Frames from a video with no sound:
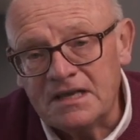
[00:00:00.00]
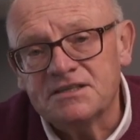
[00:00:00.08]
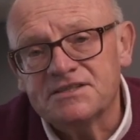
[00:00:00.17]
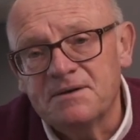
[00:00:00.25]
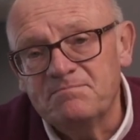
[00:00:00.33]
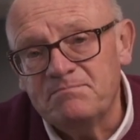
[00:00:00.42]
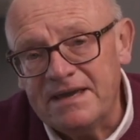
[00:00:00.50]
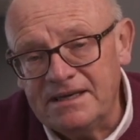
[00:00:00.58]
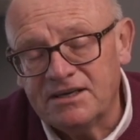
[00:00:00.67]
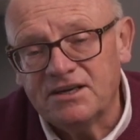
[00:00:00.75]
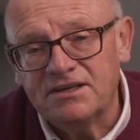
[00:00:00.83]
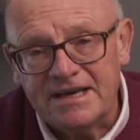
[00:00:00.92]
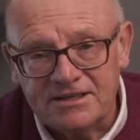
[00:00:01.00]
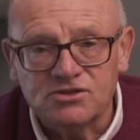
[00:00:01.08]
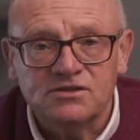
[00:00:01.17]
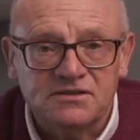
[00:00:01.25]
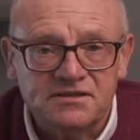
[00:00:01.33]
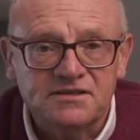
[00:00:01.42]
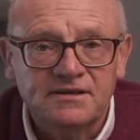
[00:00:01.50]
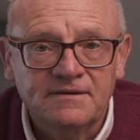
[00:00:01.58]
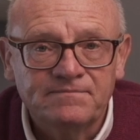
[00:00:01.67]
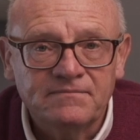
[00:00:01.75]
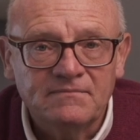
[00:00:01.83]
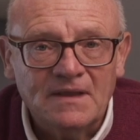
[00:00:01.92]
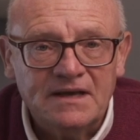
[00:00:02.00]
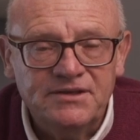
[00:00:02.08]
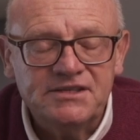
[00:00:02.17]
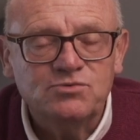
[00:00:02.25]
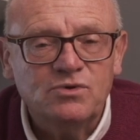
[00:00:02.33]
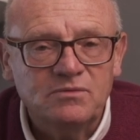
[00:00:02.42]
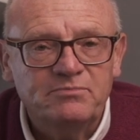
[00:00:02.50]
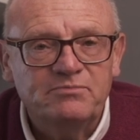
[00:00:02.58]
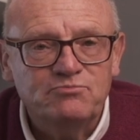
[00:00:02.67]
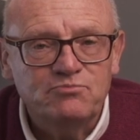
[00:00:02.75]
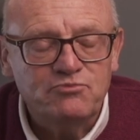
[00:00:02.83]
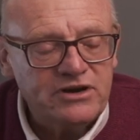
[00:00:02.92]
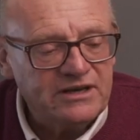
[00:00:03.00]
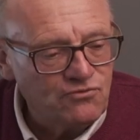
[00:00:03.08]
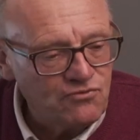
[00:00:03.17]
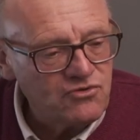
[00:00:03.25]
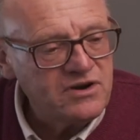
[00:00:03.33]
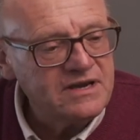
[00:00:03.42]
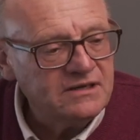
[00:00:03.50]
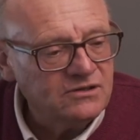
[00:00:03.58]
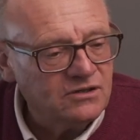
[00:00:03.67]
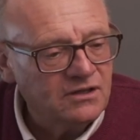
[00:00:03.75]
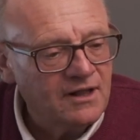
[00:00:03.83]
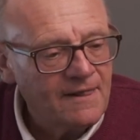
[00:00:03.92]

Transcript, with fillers: So make connections. This will bring real